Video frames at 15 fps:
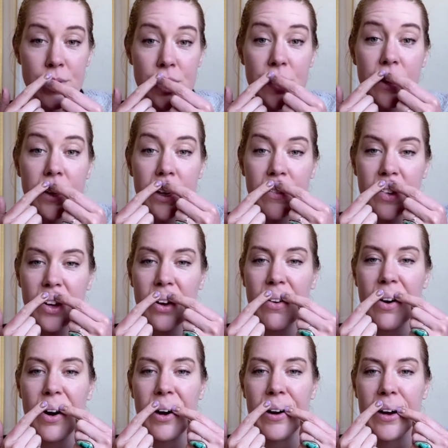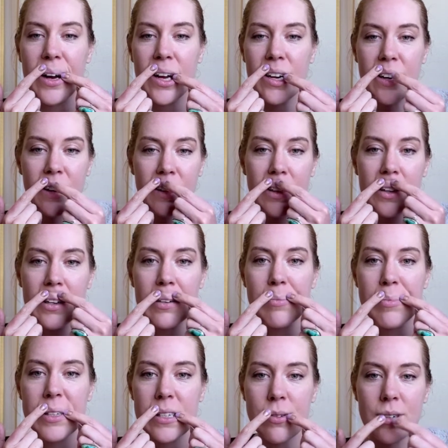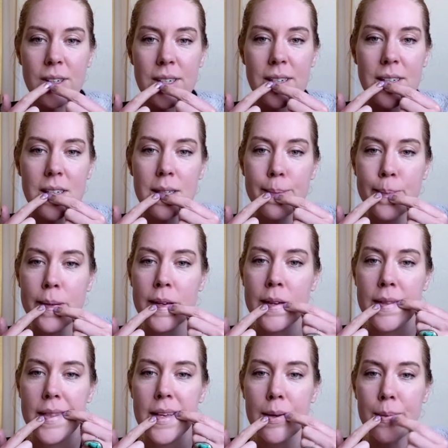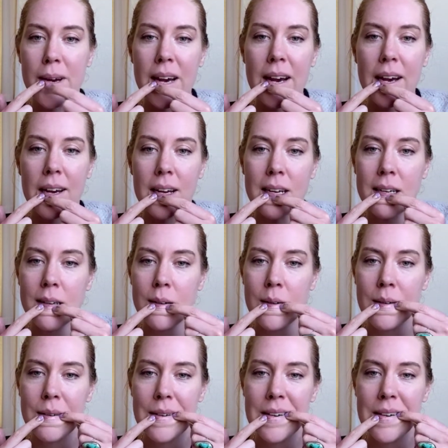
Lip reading: You can even go on your lips, really smooth them out.